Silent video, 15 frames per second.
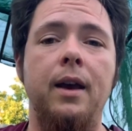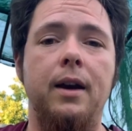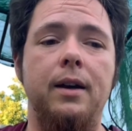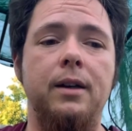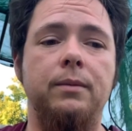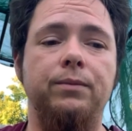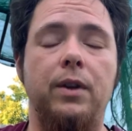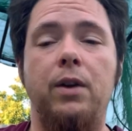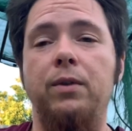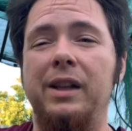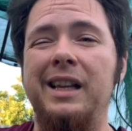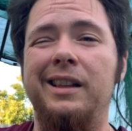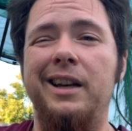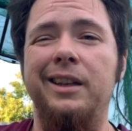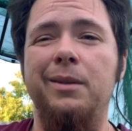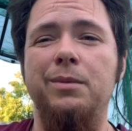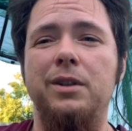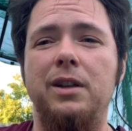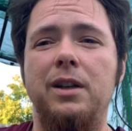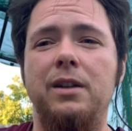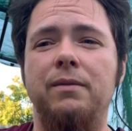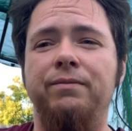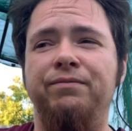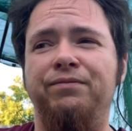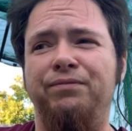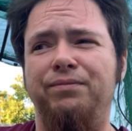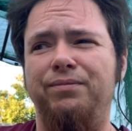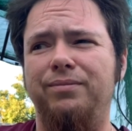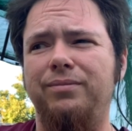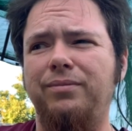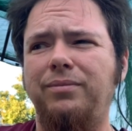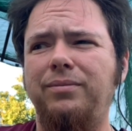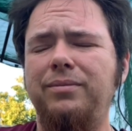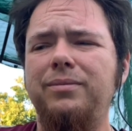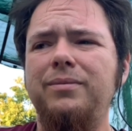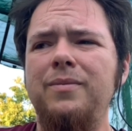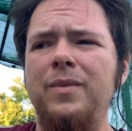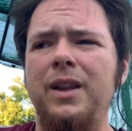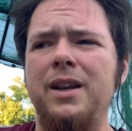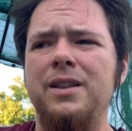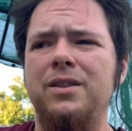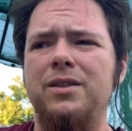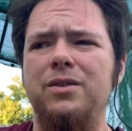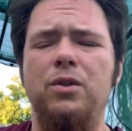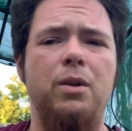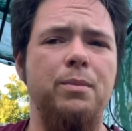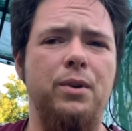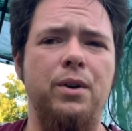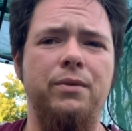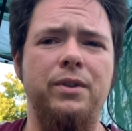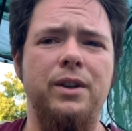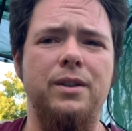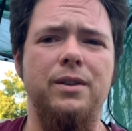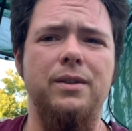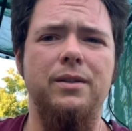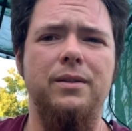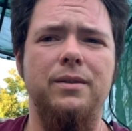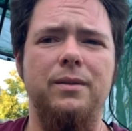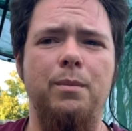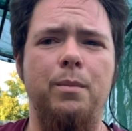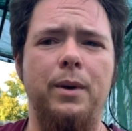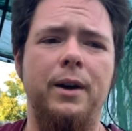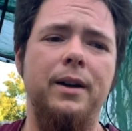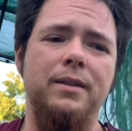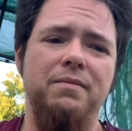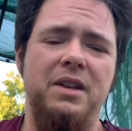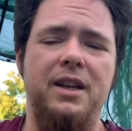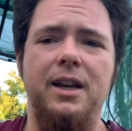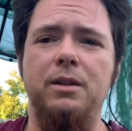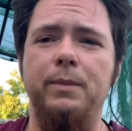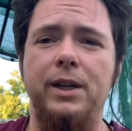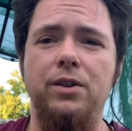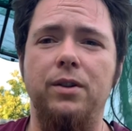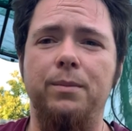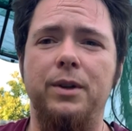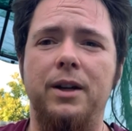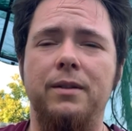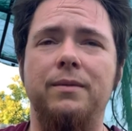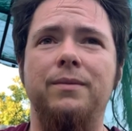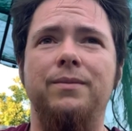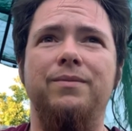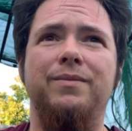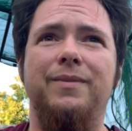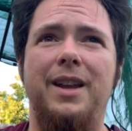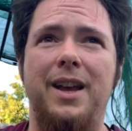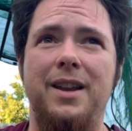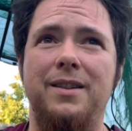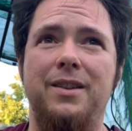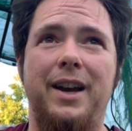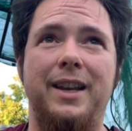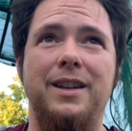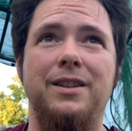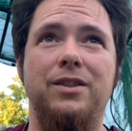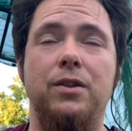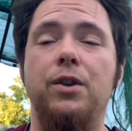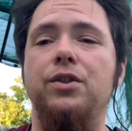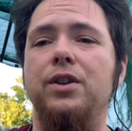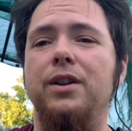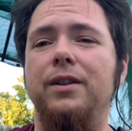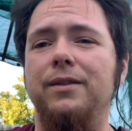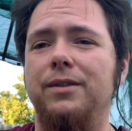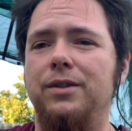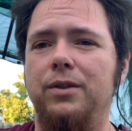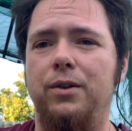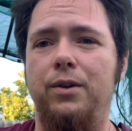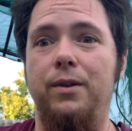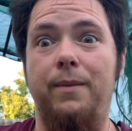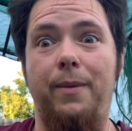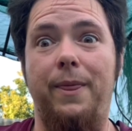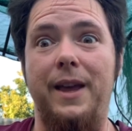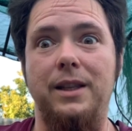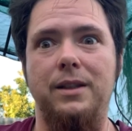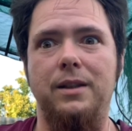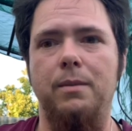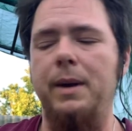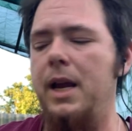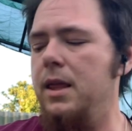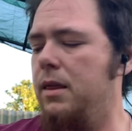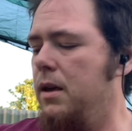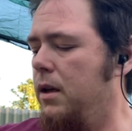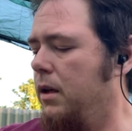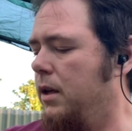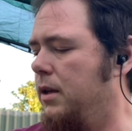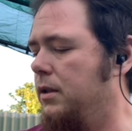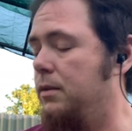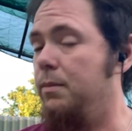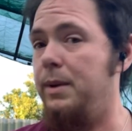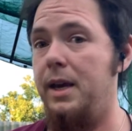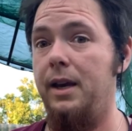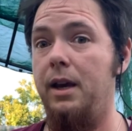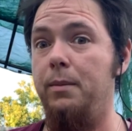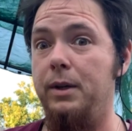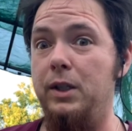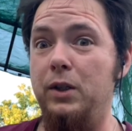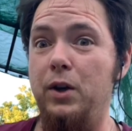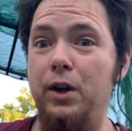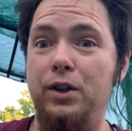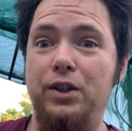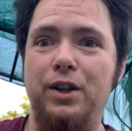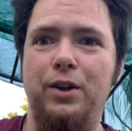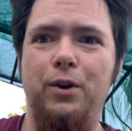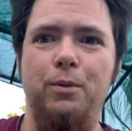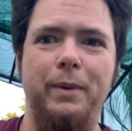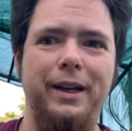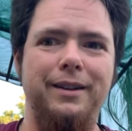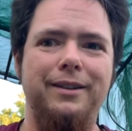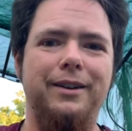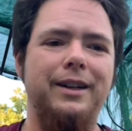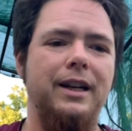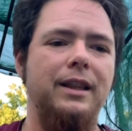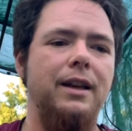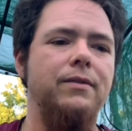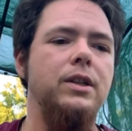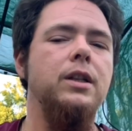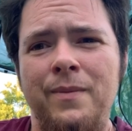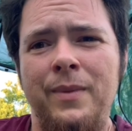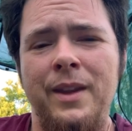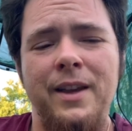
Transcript: I really like Obsidian. It's not perfect, but it gets my job done, and I can search it, so that's the main thing, is being able to search it. Oh my god, I love it.